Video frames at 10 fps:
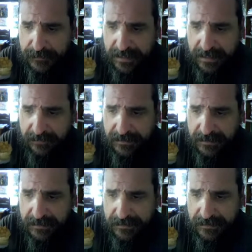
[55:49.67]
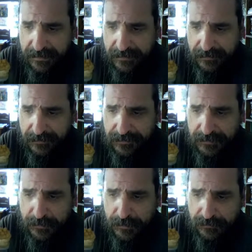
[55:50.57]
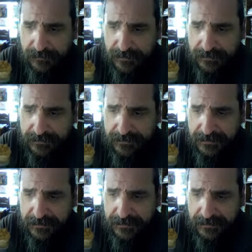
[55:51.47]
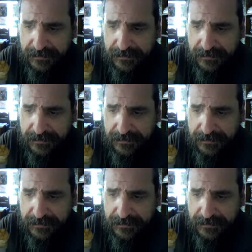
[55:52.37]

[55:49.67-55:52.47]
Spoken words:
Devi. Oh, she's beautiful there, isn't she?